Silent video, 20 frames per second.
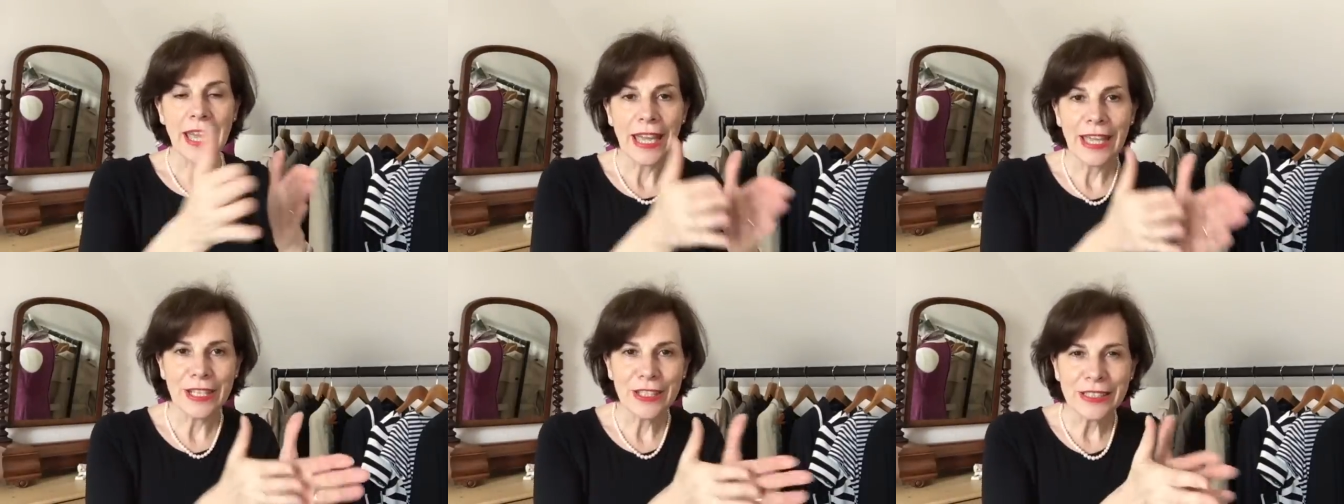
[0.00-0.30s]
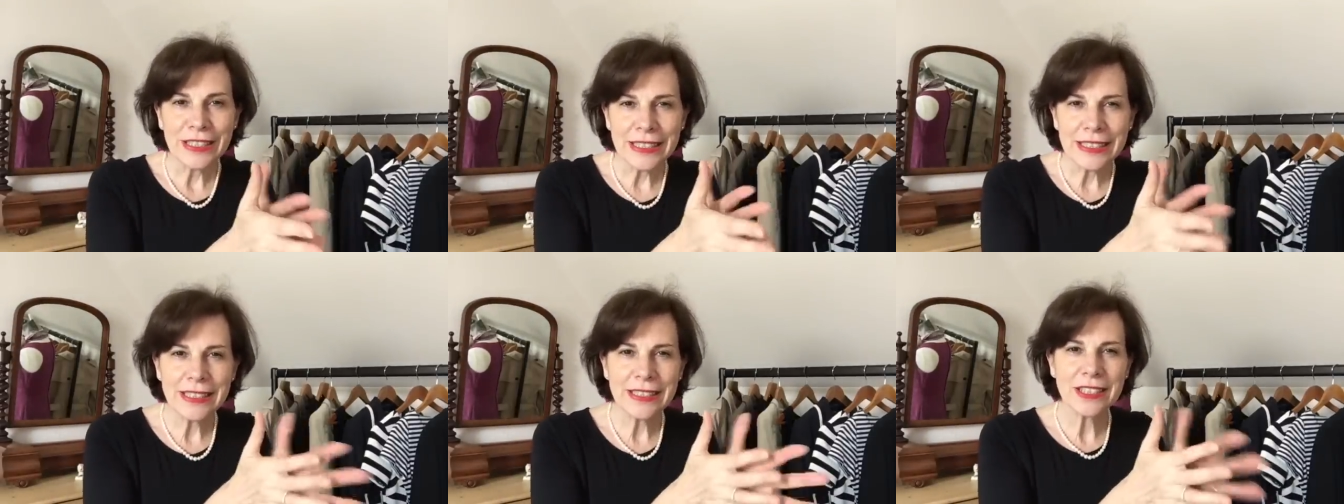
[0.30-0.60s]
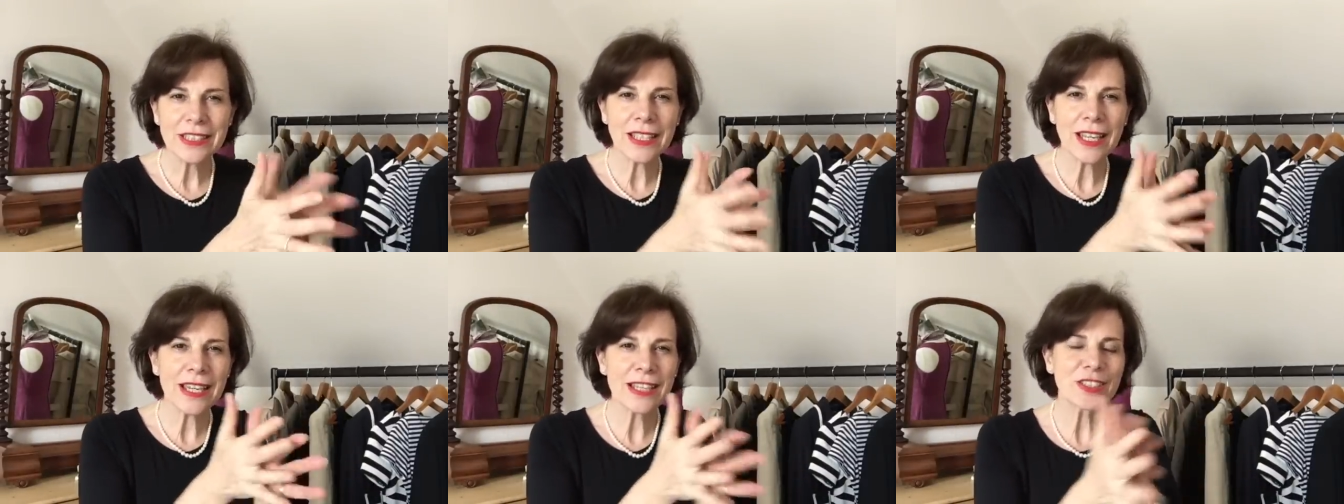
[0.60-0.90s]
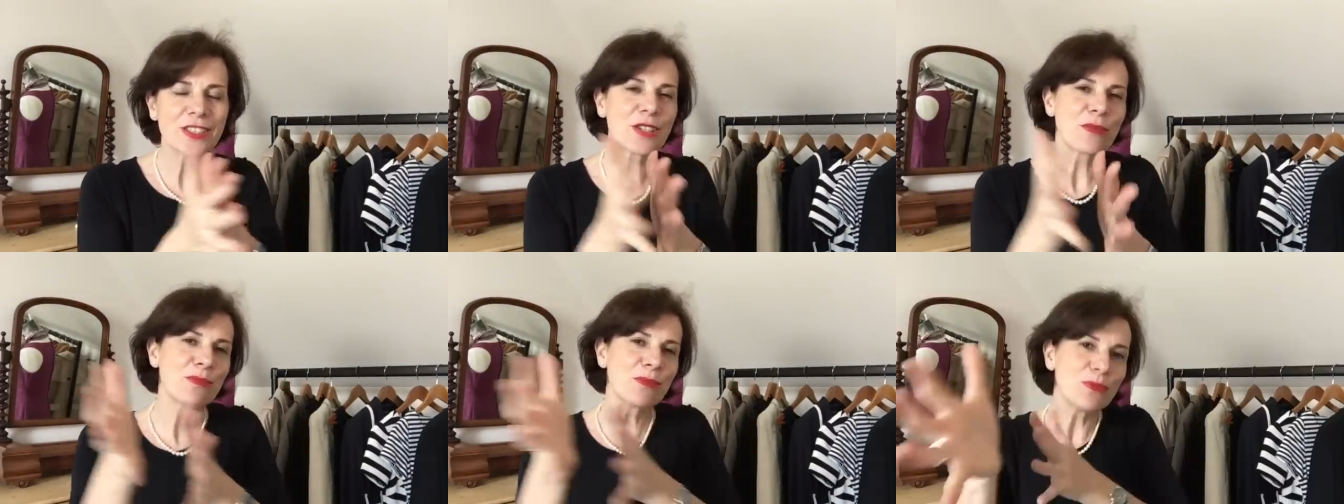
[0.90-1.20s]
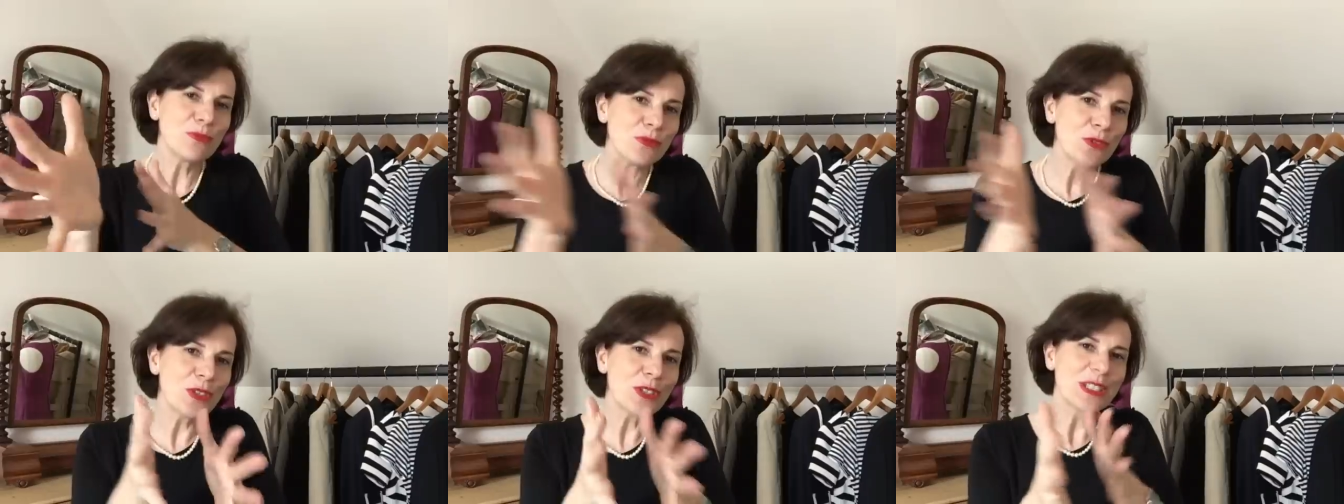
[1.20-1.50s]
And each
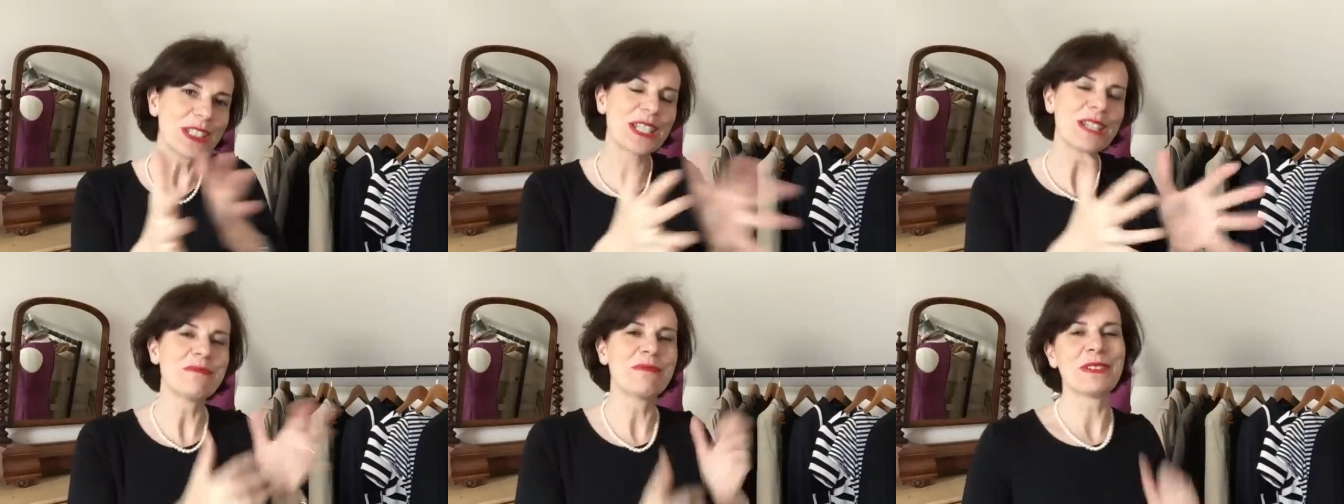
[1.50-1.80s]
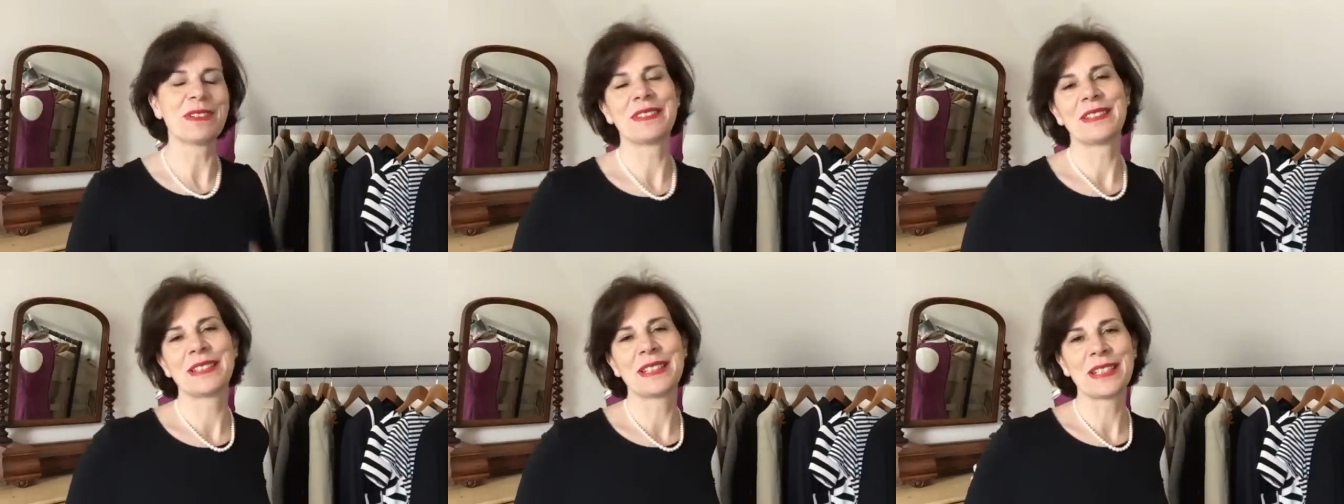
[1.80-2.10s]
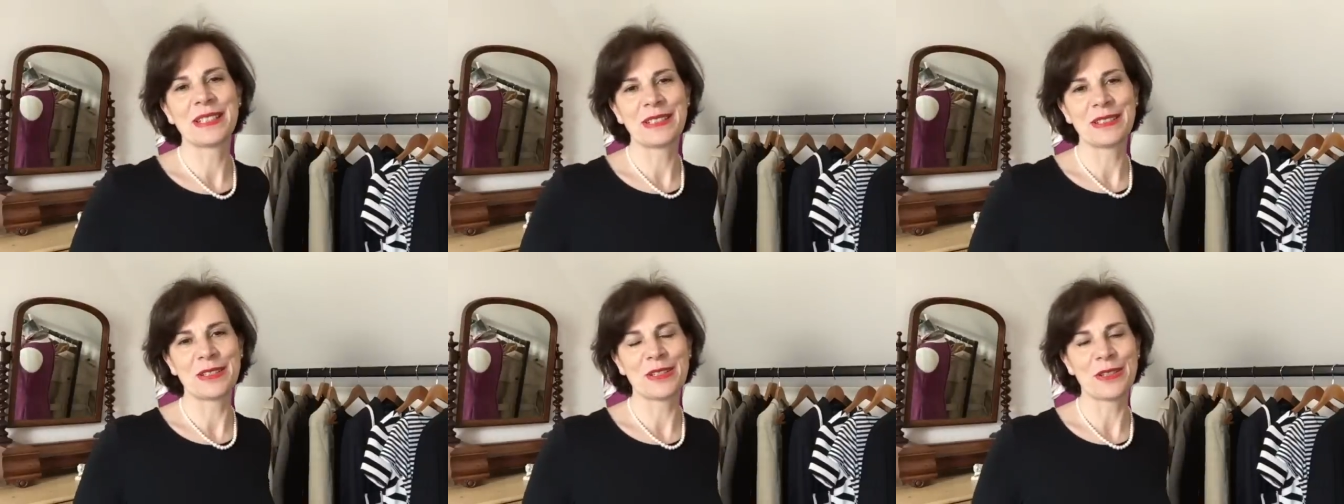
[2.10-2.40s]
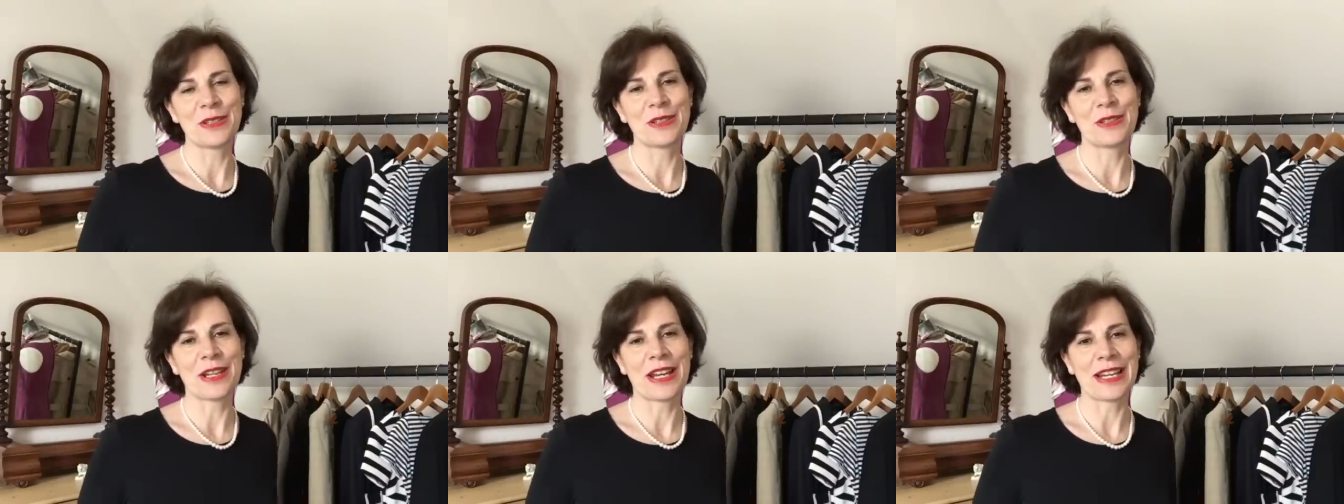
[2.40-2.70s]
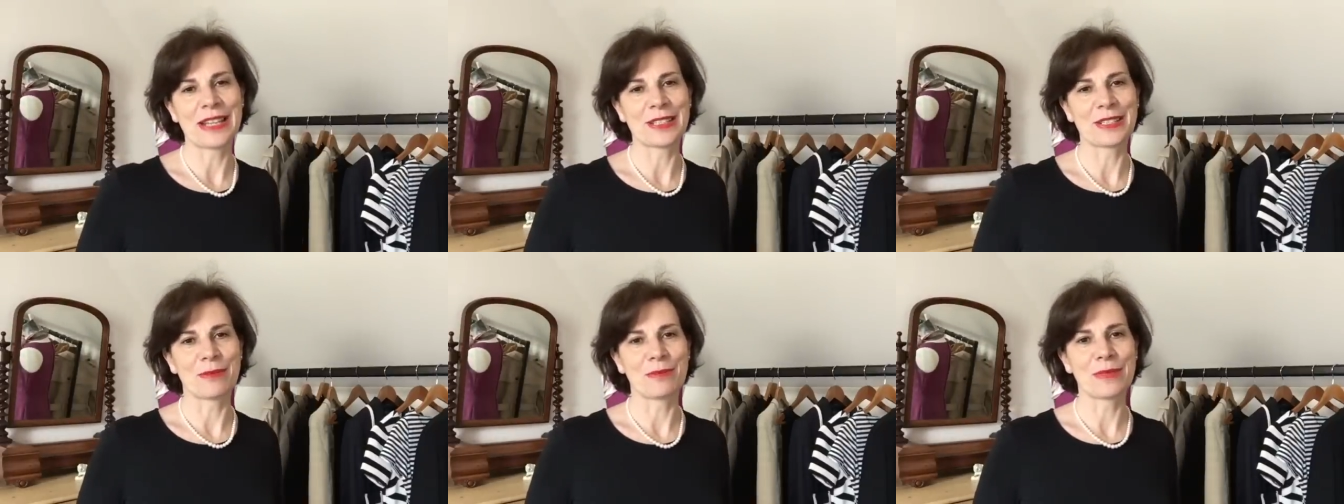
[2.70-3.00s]
item working with the other
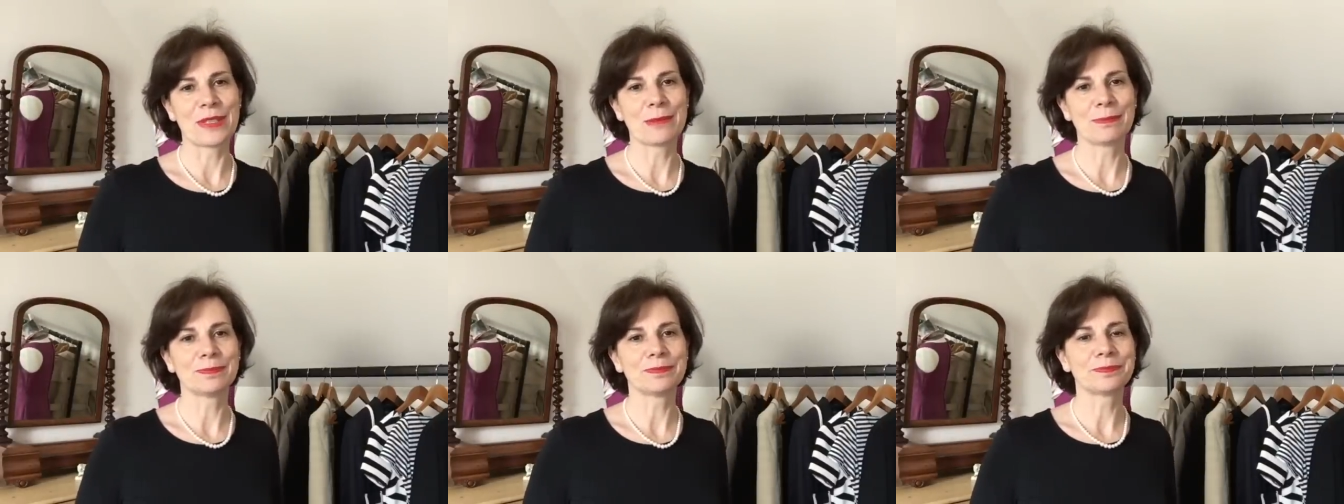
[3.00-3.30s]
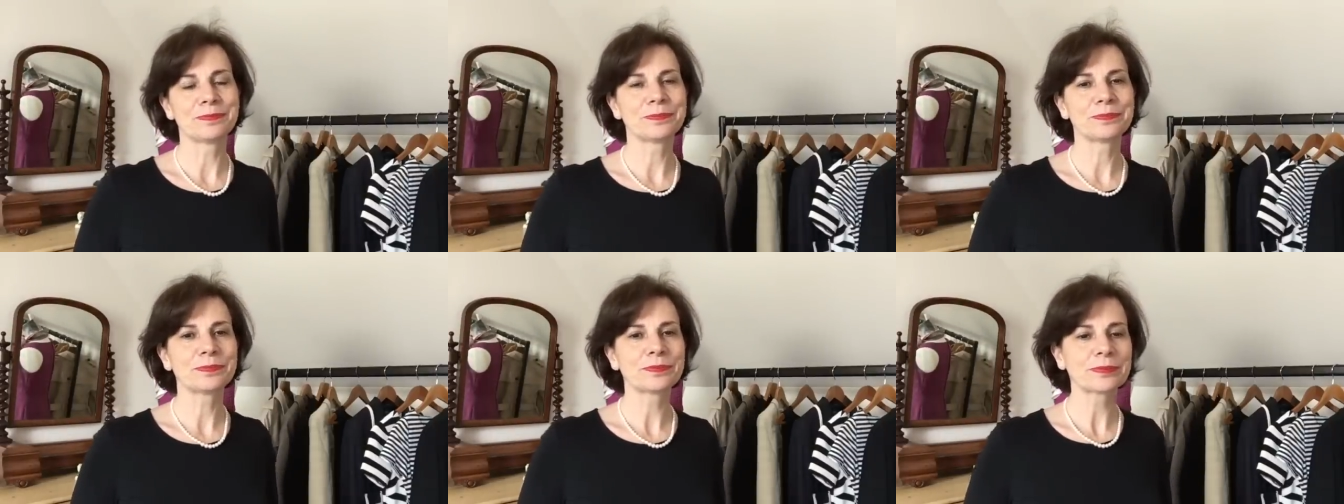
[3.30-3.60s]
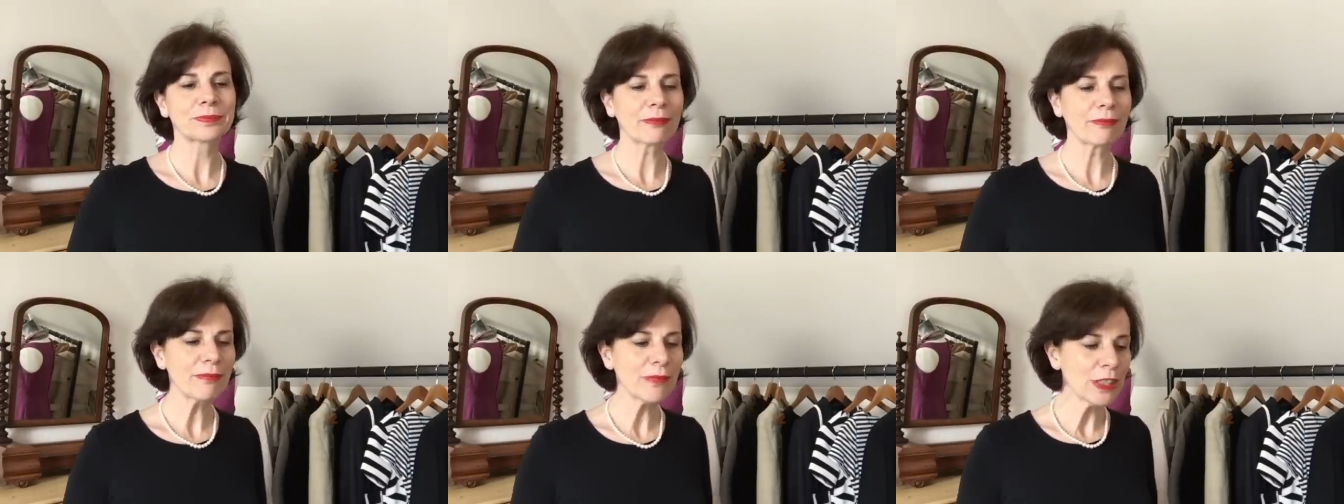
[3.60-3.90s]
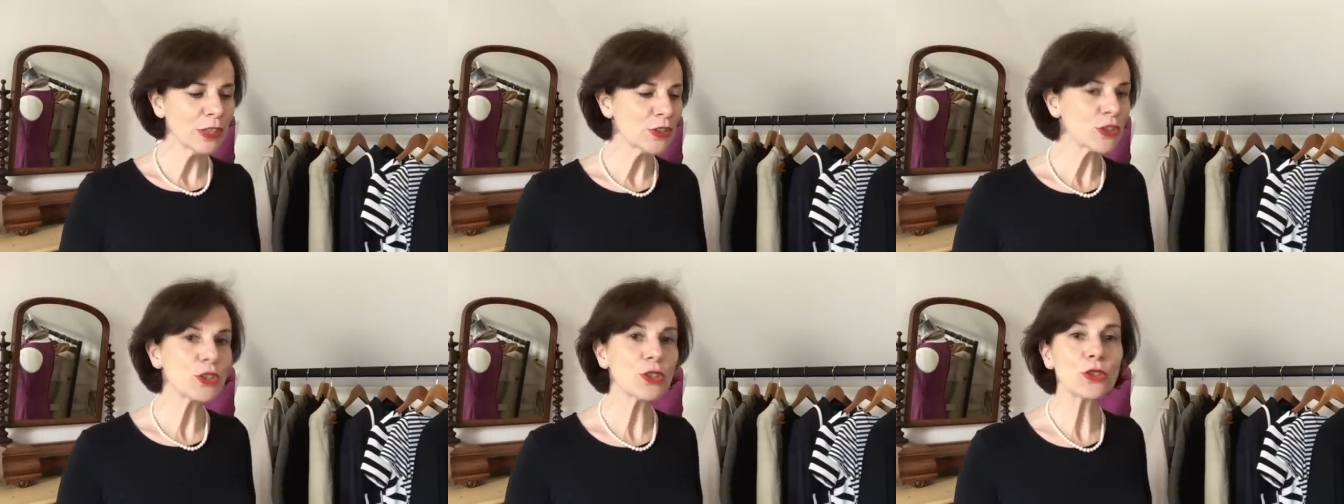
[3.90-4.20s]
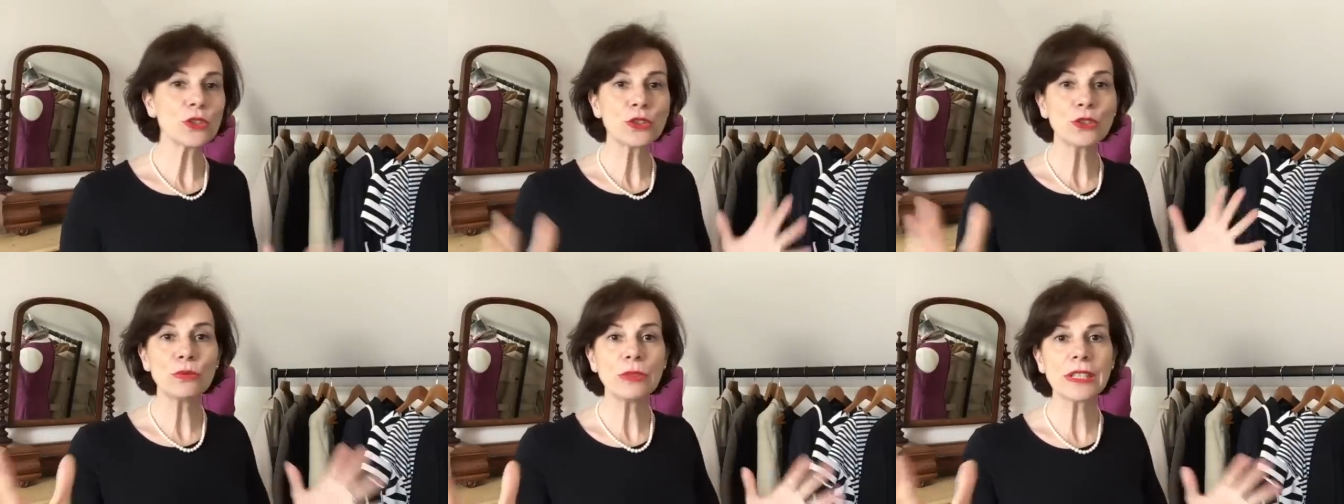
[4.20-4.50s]
items.
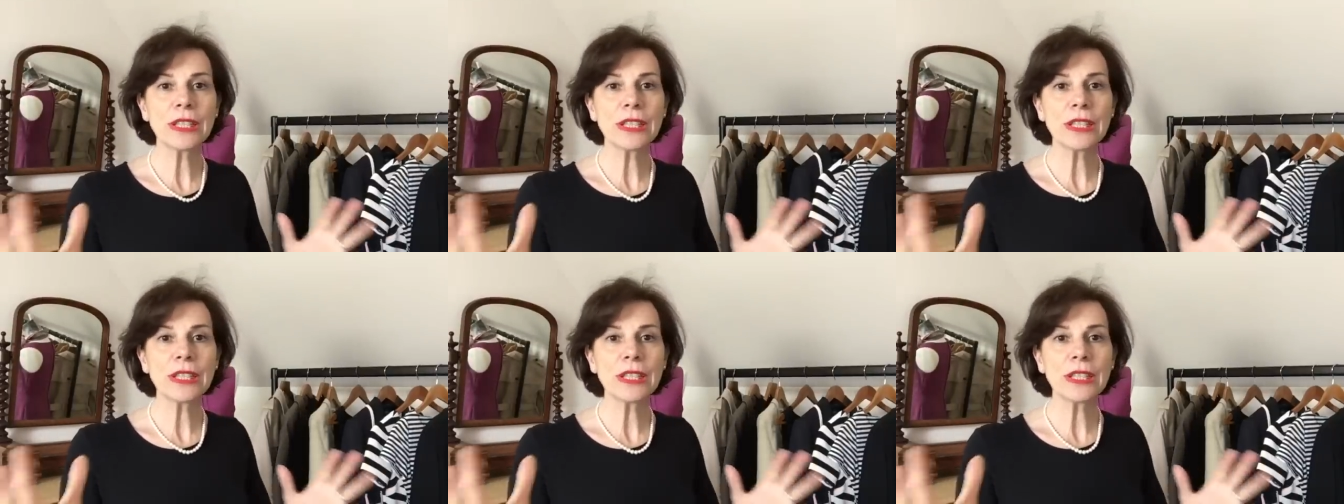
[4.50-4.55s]
So to